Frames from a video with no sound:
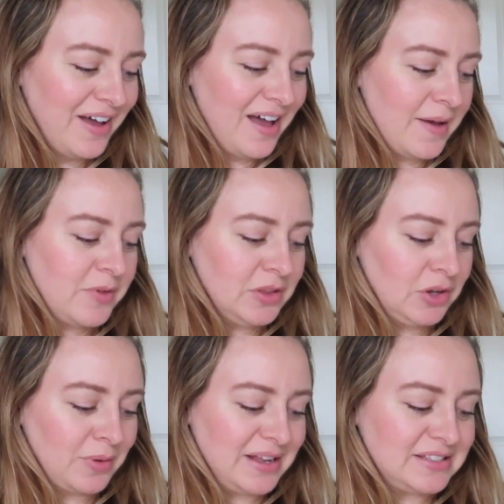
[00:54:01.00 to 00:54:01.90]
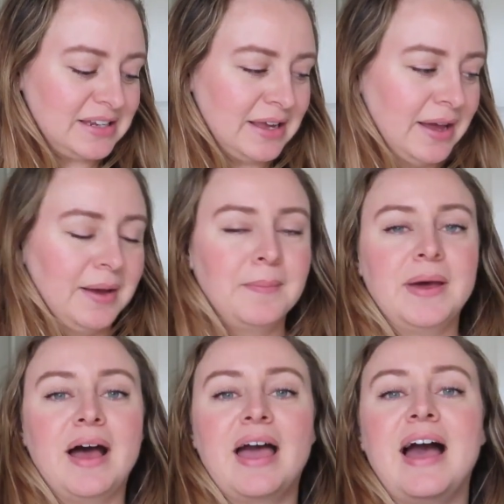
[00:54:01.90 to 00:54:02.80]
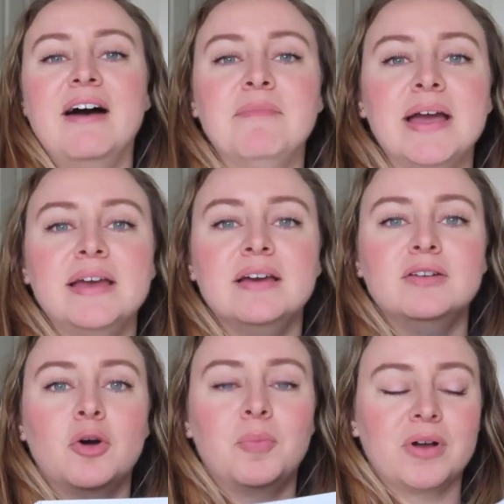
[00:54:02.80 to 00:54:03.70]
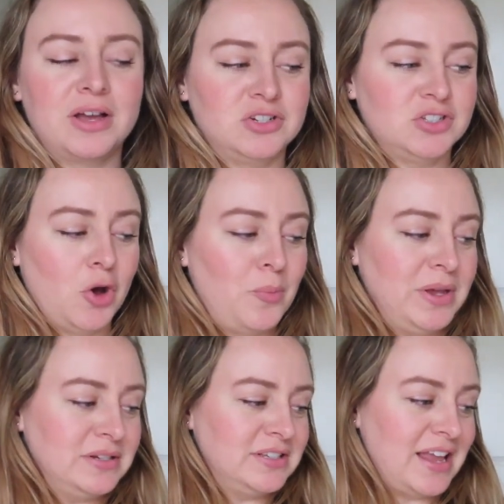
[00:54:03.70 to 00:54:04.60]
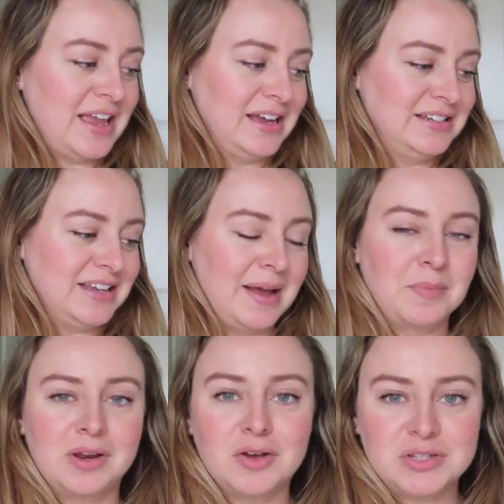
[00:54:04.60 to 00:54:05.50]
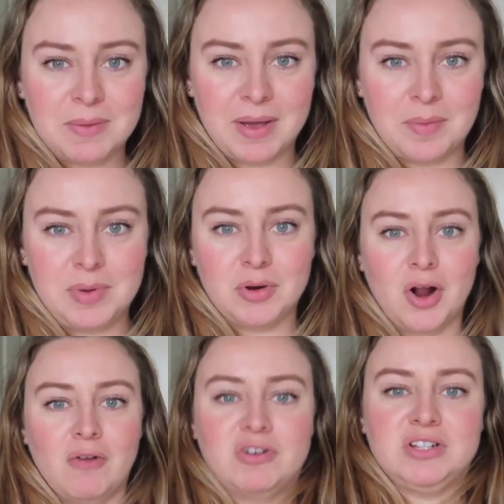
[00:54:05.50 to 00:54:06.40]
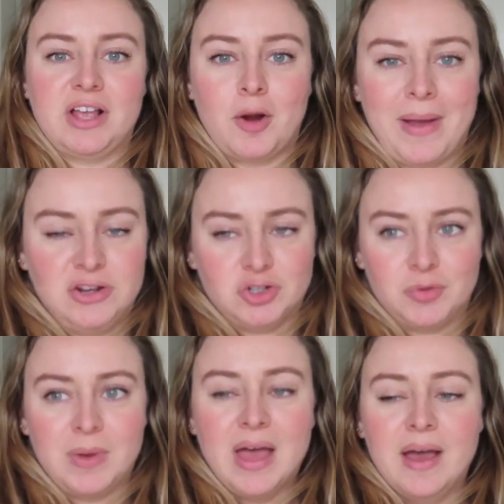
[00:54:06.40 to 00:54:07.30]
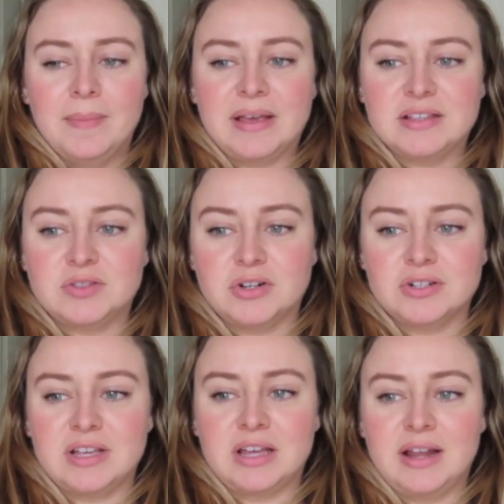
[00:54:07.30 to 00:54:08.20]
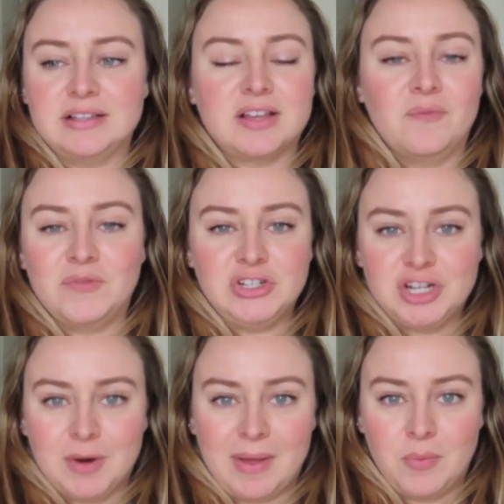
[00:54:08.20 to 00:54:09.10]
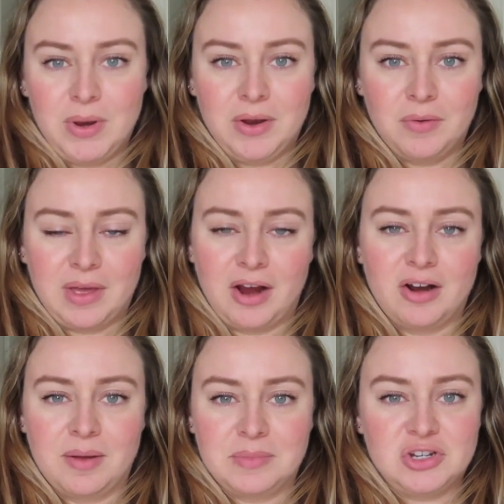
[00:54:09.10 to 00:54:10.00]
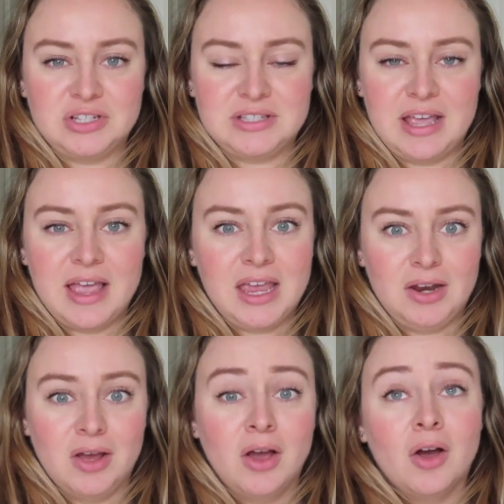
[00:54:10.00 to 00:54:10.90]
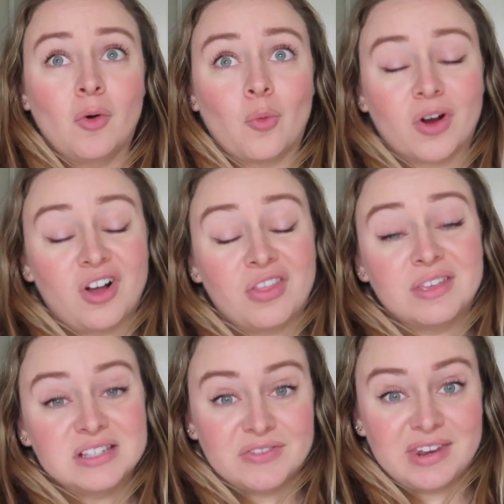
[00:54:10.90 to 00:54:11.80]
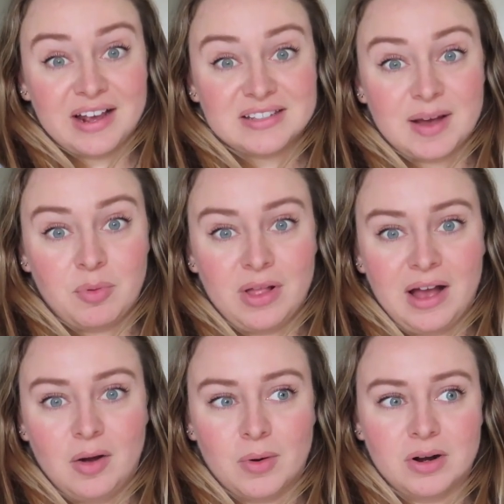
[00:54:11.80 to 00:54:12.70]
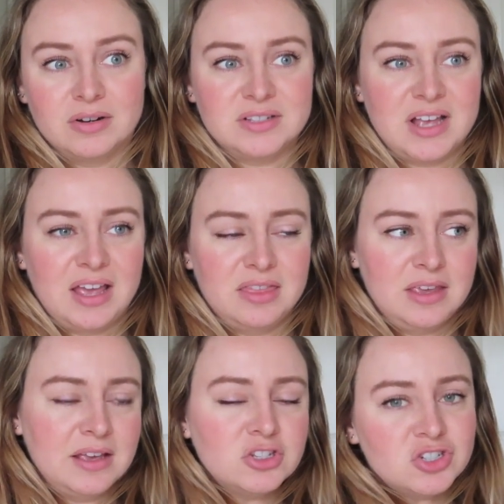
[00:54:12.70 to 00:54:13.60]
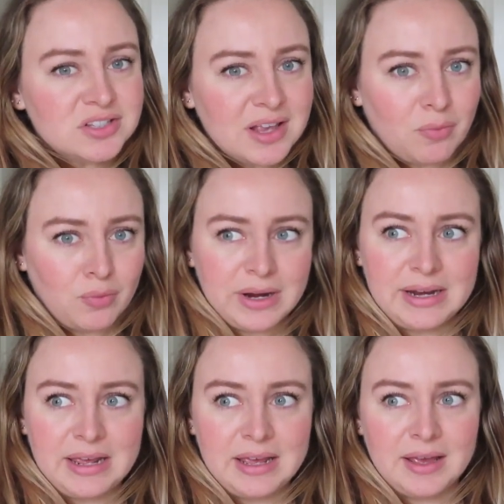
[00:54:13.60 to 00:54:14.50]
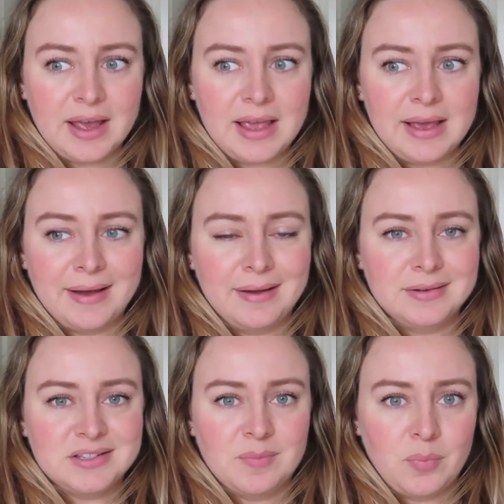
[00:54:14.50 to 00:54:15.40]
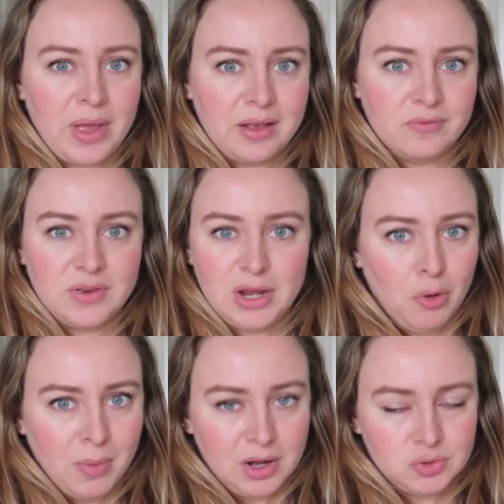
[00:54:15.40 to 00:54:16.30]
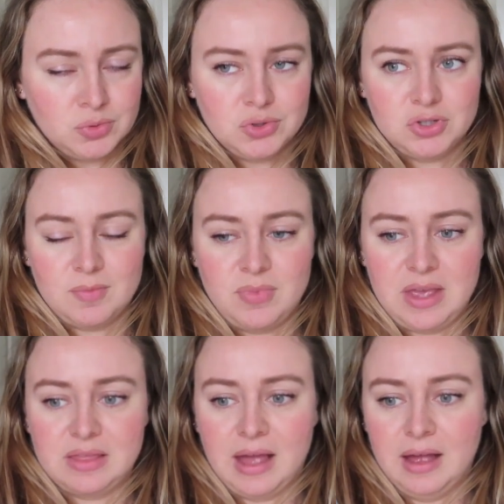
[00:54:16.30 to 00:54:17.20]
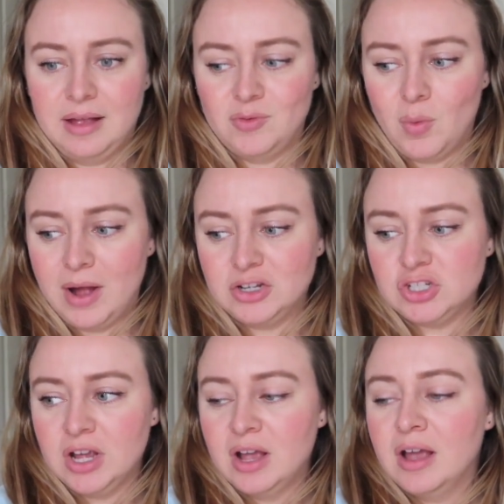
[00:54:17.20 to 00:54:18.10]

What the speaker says: I feel a little rusty, but I have my notebook I just opened, and I'm gonna go take my computer over to like our bedroom because there's like a nice comfy chair by the window there, and I'm gonna just sit and work on this for the next couple of hours. I think it's just like reading and some like video modules or something that I have to watch.